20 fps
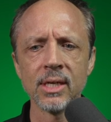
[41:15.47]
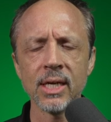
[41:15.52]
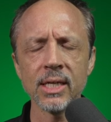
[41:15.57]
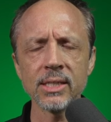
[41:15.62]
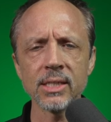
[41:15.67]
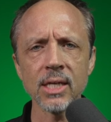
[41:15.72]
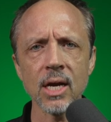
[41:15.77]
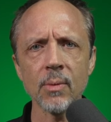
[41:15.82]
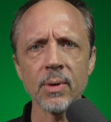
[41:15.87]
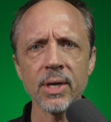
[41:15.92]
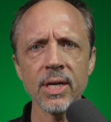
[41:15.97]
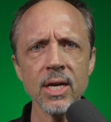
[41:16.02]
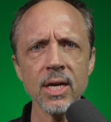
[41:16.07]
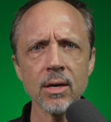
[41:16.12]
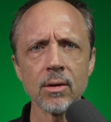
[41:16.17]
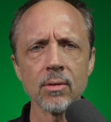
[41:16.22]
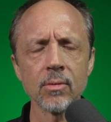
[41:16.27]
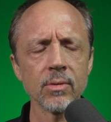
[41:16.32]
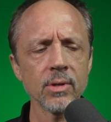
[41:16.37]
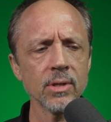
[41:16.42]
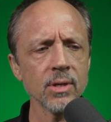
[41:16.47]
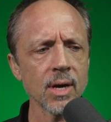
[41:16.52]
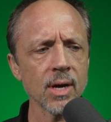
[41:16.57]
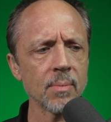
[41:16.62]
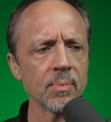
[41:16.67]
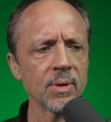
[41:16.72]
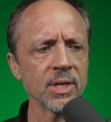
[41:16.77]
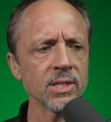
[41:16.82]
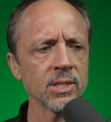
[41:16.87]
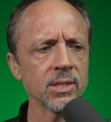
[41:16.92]
That's all we do. Right. We do
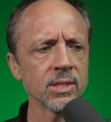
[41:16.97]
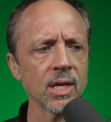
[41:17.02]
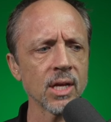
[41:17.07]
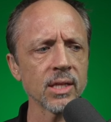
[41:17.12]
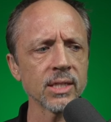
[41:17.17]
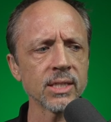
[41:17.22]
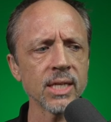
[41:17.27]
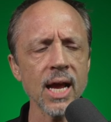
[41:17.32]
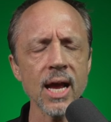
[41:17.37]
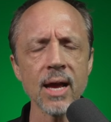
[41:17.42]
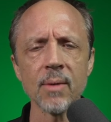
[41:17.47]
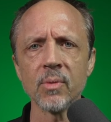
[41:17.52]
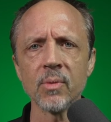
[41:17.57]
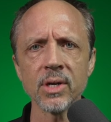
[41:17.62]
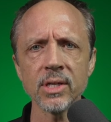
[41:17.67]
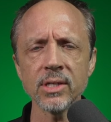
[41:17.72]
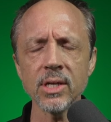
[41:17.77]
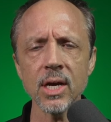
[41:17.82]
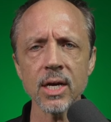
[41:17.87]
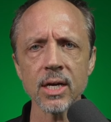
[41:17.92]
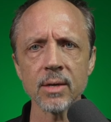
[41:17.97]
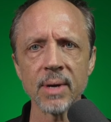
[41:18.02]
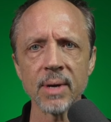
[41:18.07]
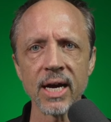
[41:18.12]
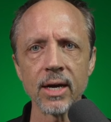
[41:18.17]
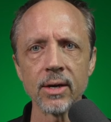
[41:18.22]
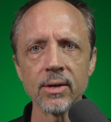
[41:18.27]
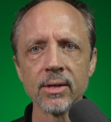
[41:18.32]
operations all the time. What are you talking about?"